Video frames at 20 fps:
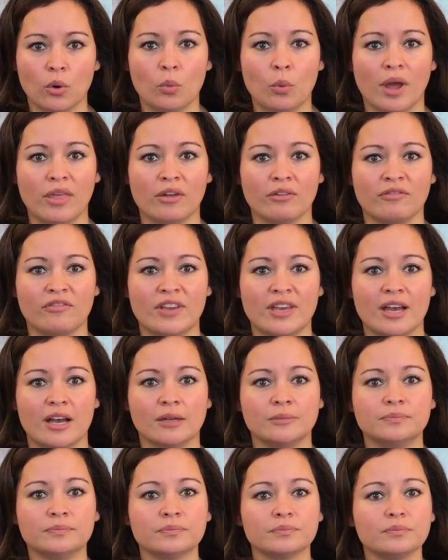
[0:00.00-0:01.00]
whether
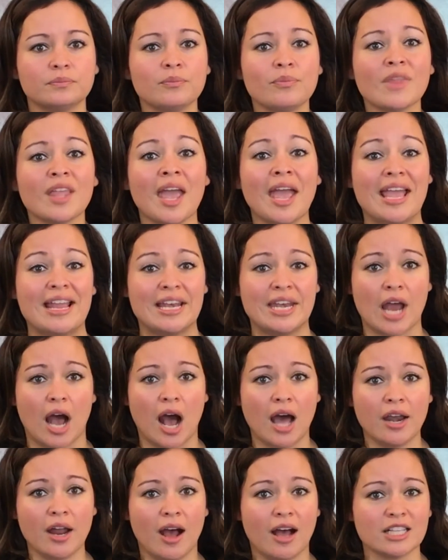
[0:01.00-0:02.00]
via a
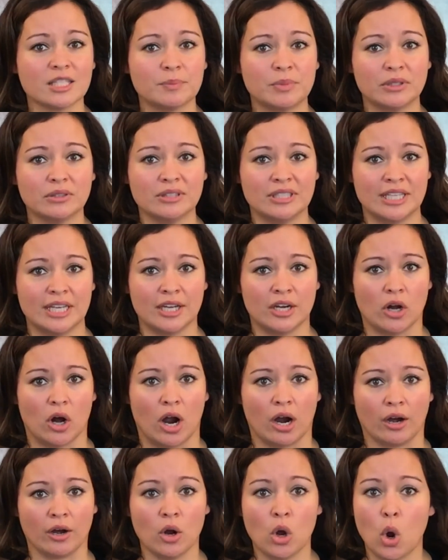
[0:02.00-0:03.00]
non-hospital
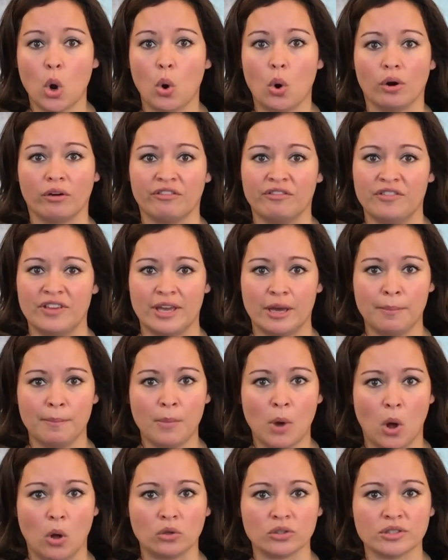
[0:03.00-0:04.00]
DNR or via
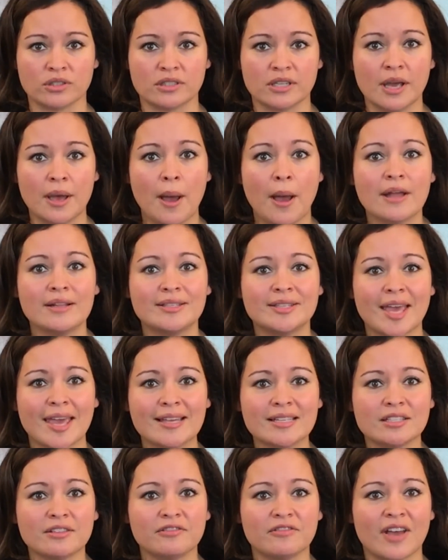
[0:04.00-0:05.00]
MOLST,
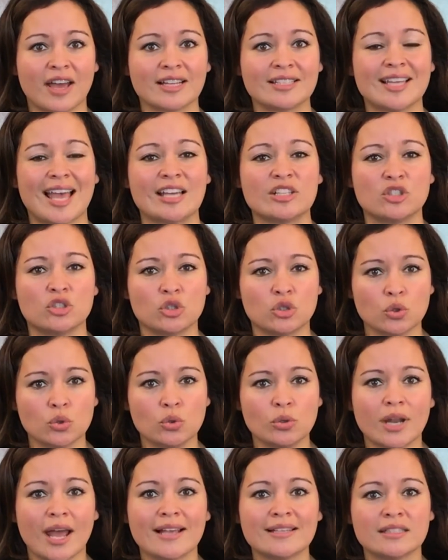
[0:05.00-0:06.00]
takes effect as
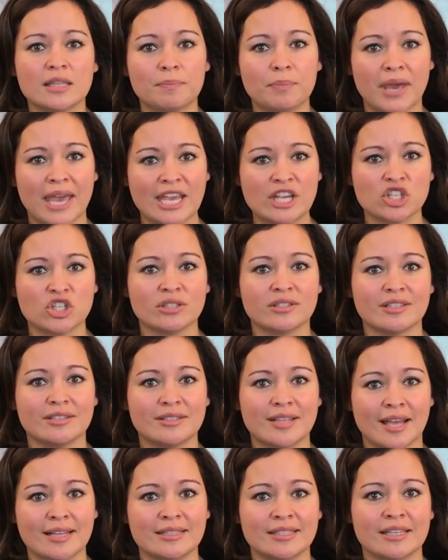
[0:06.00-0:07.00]
soon as the patient's
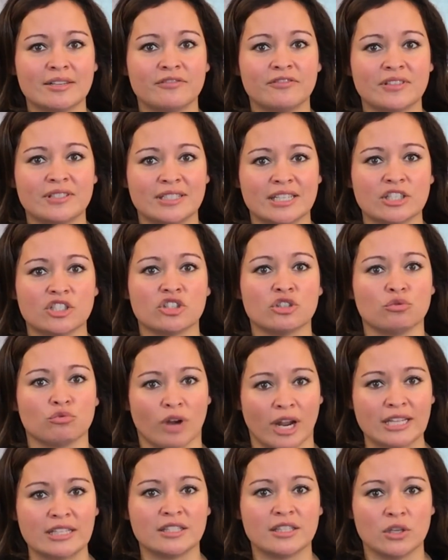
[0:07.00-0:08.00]
attending physician
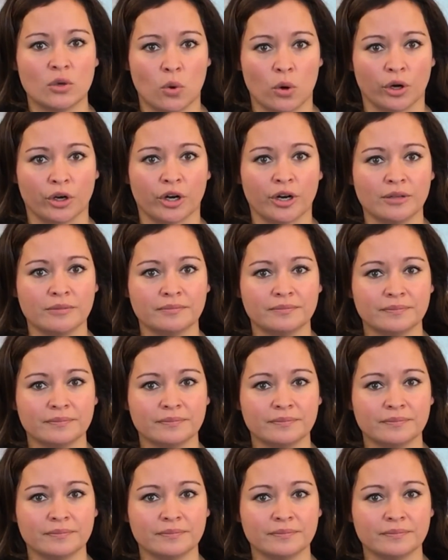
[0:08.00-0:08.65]
writes the order.